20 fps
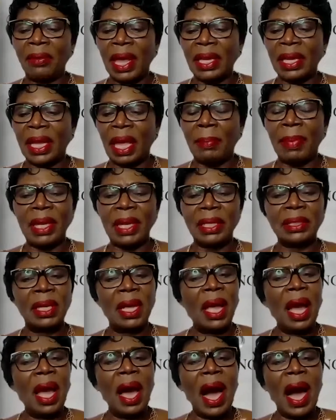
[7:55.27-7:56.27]
right here, but
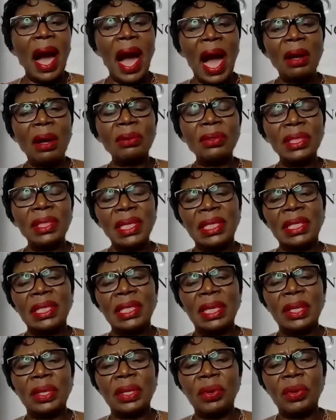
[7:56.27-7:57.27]
how
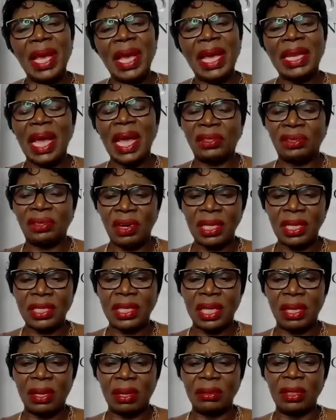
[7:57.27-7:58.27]
did you get
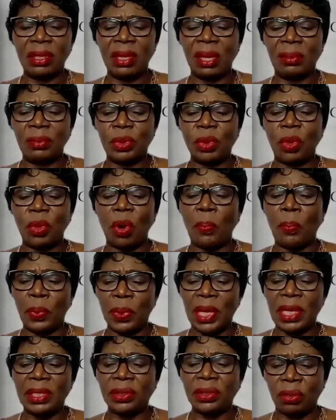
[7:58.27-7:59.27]
attracted to
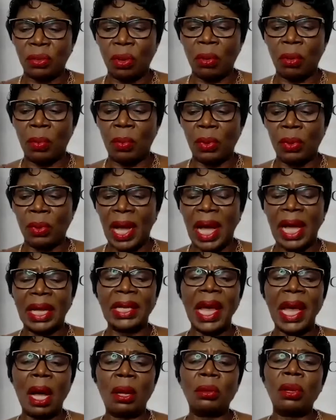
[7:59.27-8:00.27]
Opulence Global, and